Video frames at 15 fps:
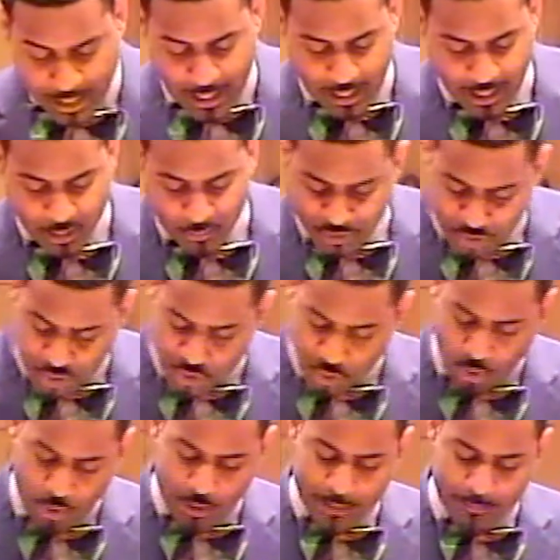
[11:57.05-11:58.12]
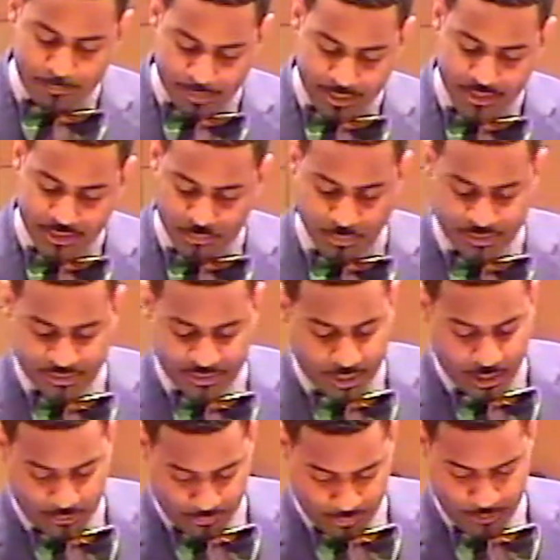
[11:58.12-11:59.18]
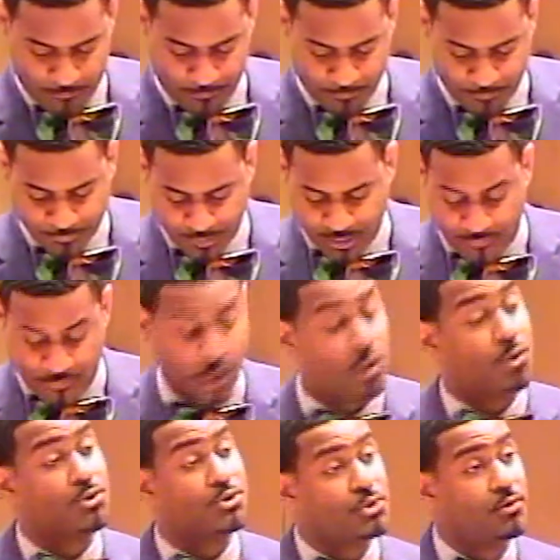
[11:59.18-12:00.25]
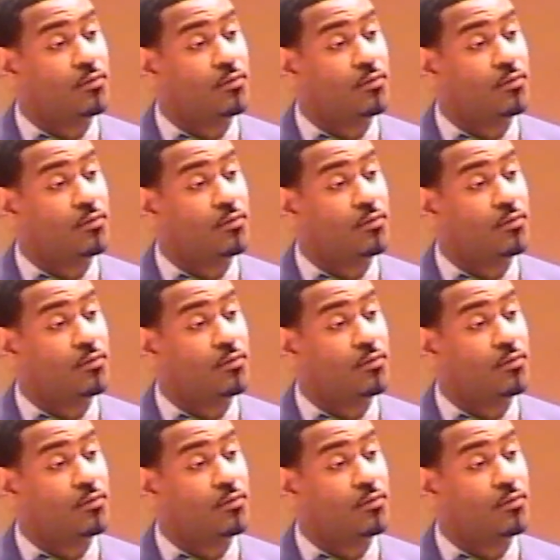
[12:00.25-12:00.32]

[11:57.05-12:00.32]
uh, it was joy mixed with sorrow. And those who've